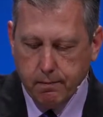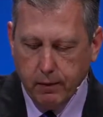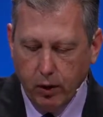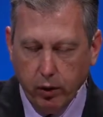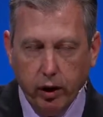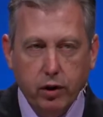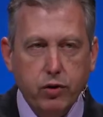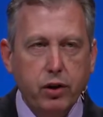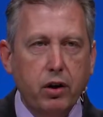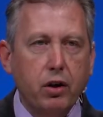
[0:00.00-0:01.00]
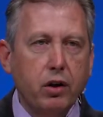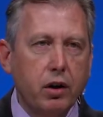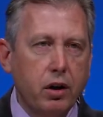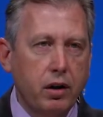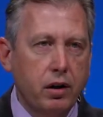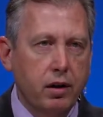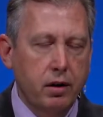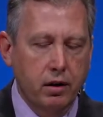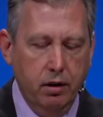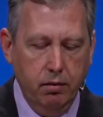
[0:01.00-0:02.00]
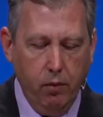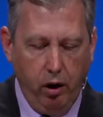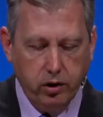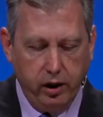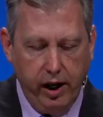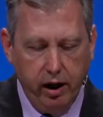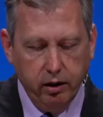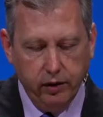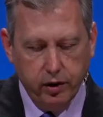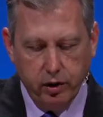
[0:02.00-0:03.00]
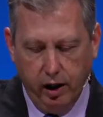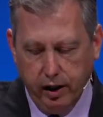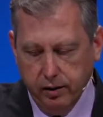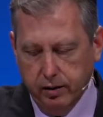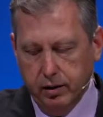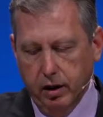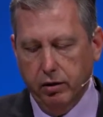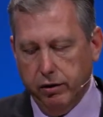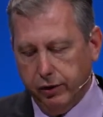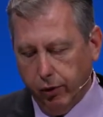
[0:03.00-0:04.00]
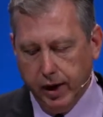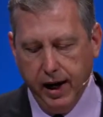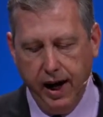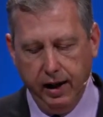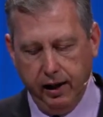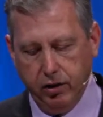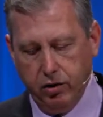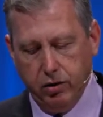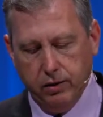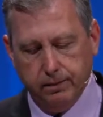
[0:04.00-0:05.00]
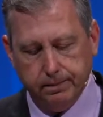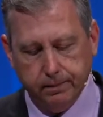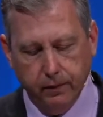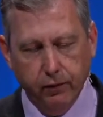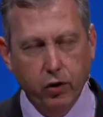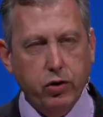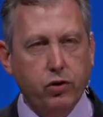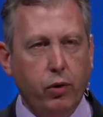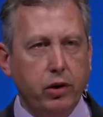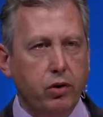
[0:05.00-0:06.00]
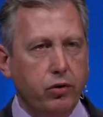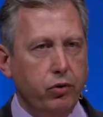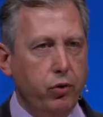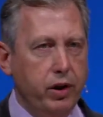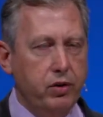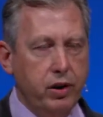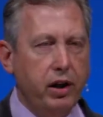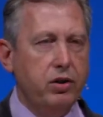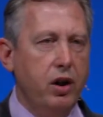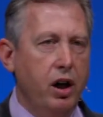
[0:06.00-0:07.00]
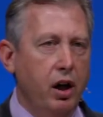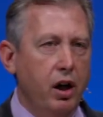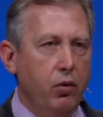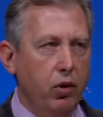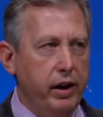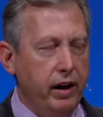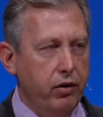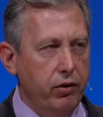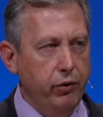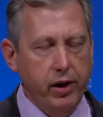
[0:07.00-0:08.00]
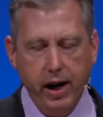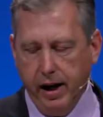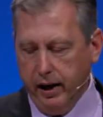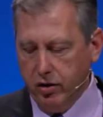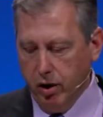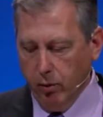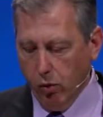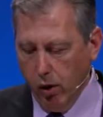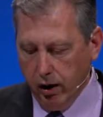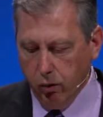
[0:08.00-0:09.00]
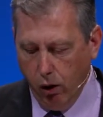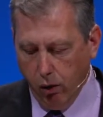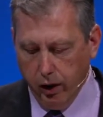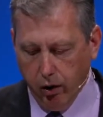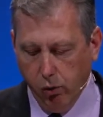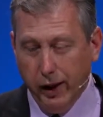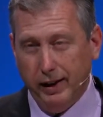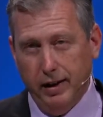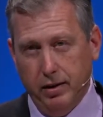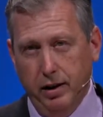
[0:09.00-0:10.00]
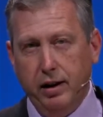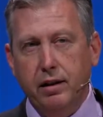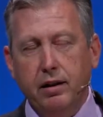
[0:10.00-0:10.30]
We're going to consider Mark's account of this night under three headings. Verses 22 through 26, we'll look at under three headings. Number one, what we are witnessing.